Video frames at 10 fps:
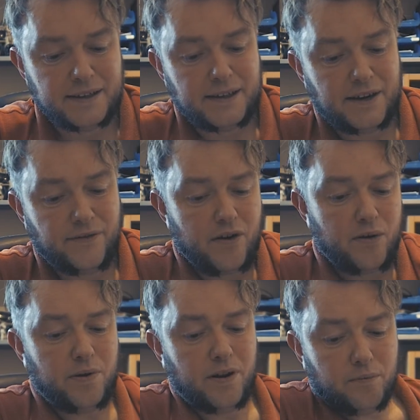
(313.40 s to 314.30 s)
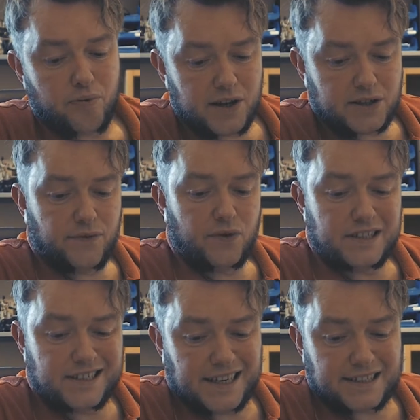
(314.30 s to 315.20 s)
At a very appealing price of only
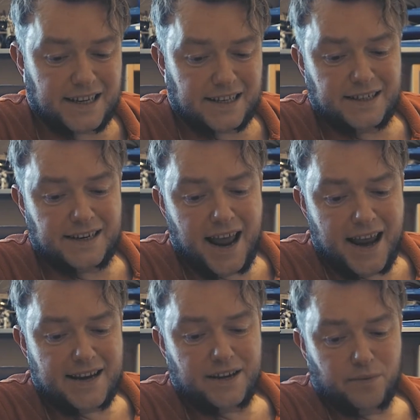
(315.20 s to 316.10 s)
$6.99